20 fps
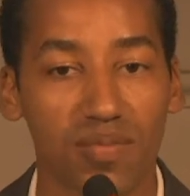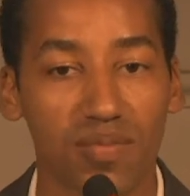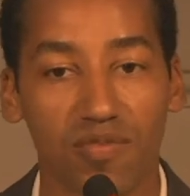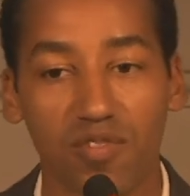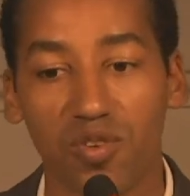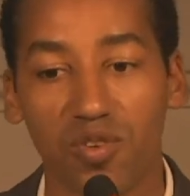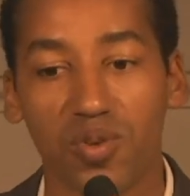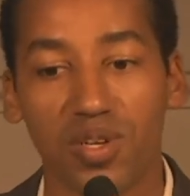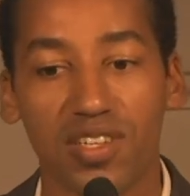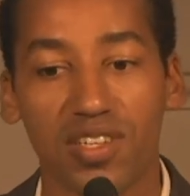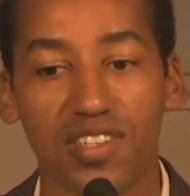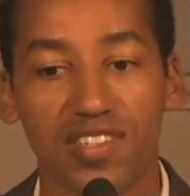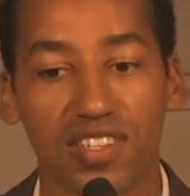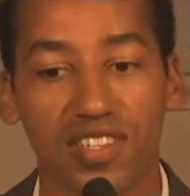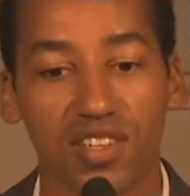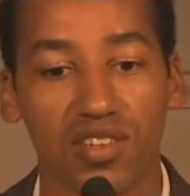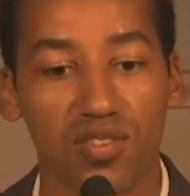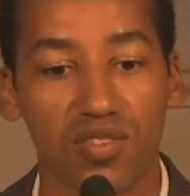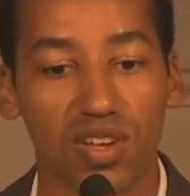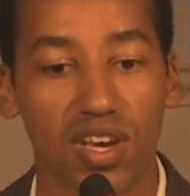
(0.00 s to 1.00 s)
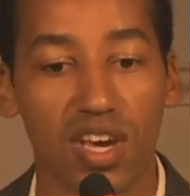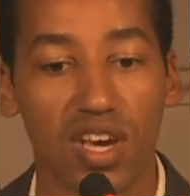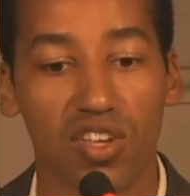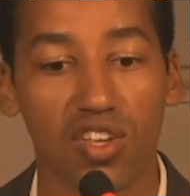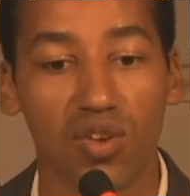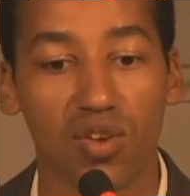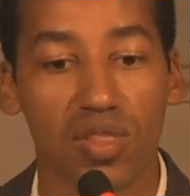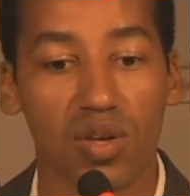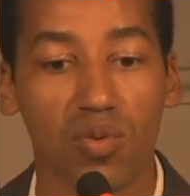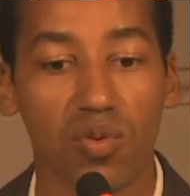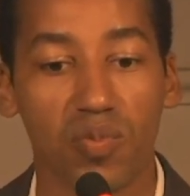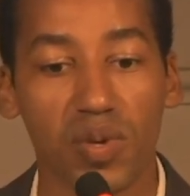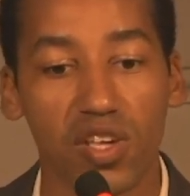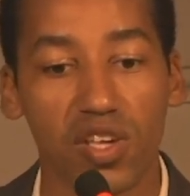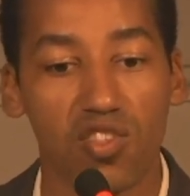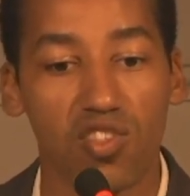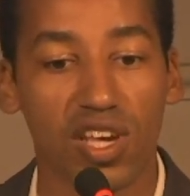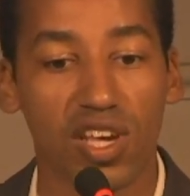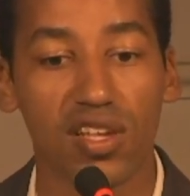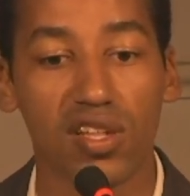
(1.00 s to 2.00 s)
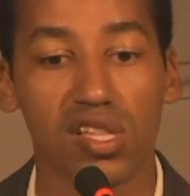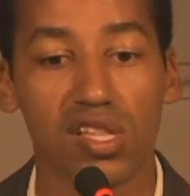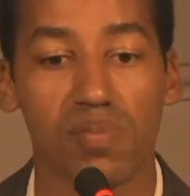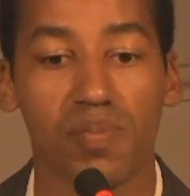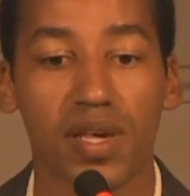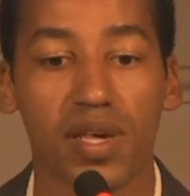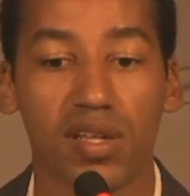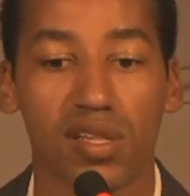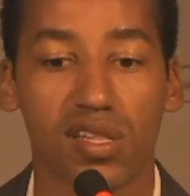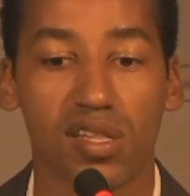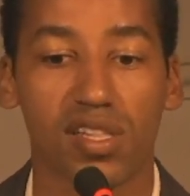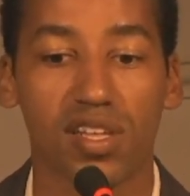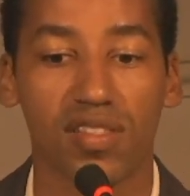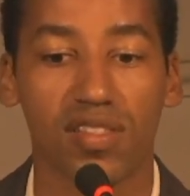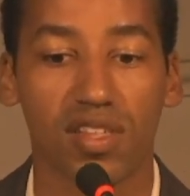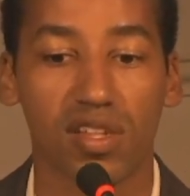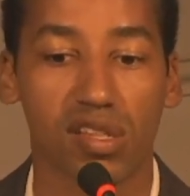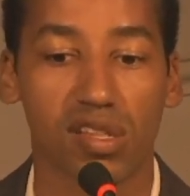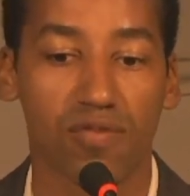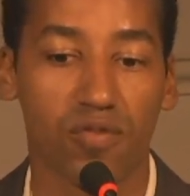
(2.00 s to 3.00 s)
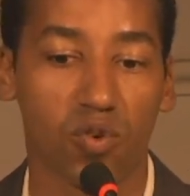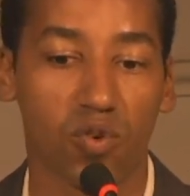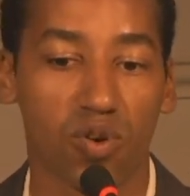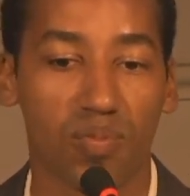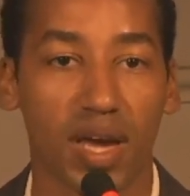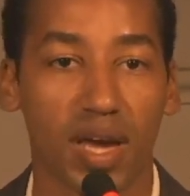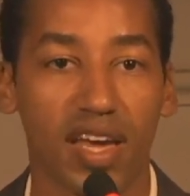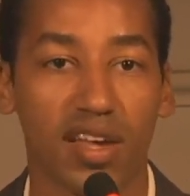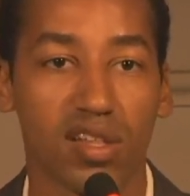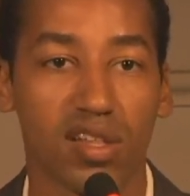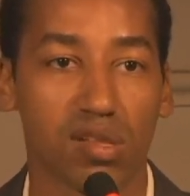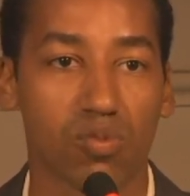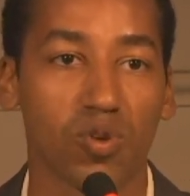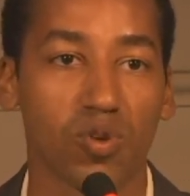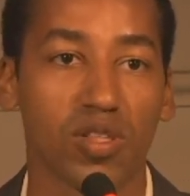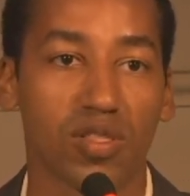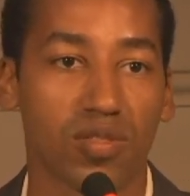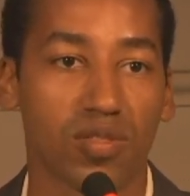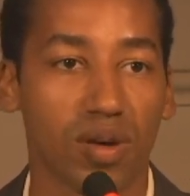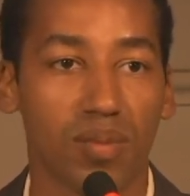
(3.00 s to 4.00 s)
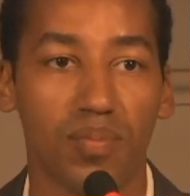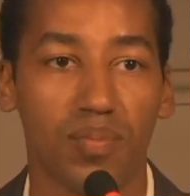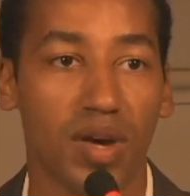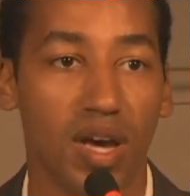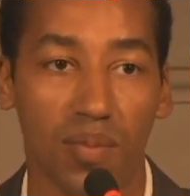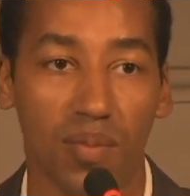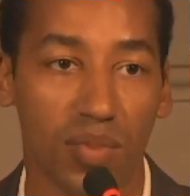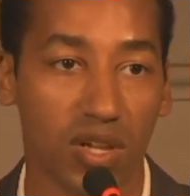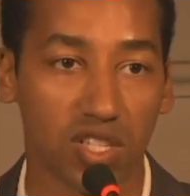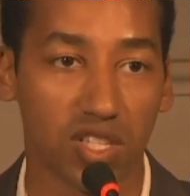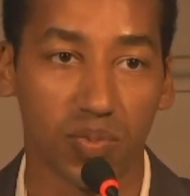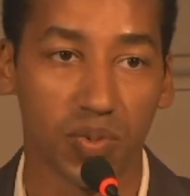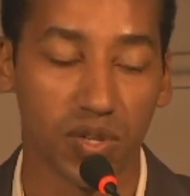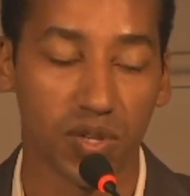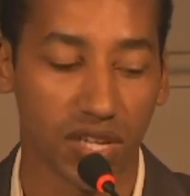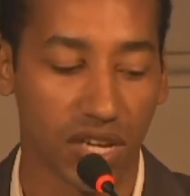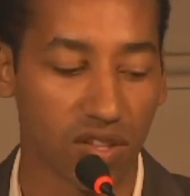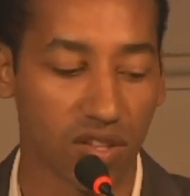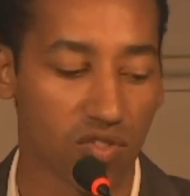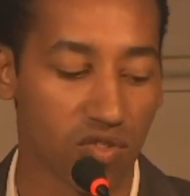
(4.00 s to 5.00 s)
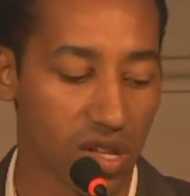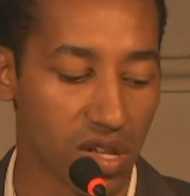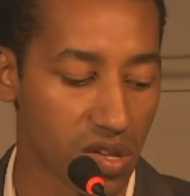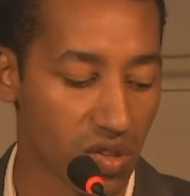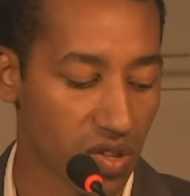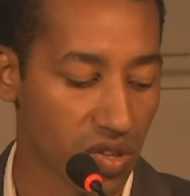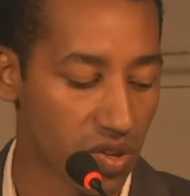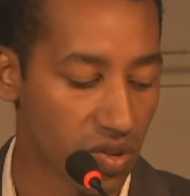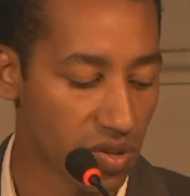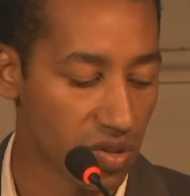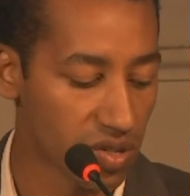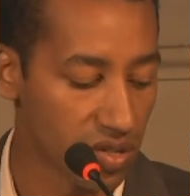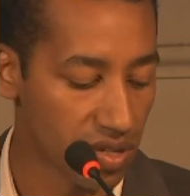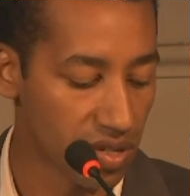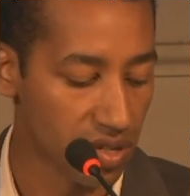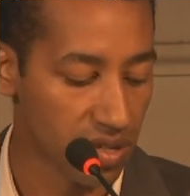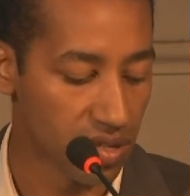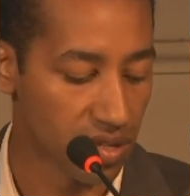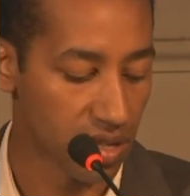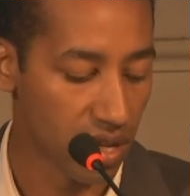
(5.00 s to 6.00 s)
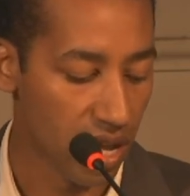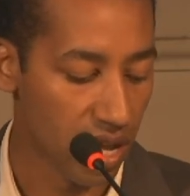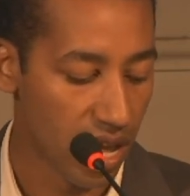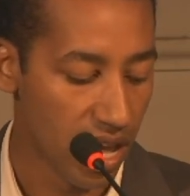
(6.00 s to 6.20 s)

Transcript: influenced, and there will be a shared space that this forum has with multiple countries on the continent.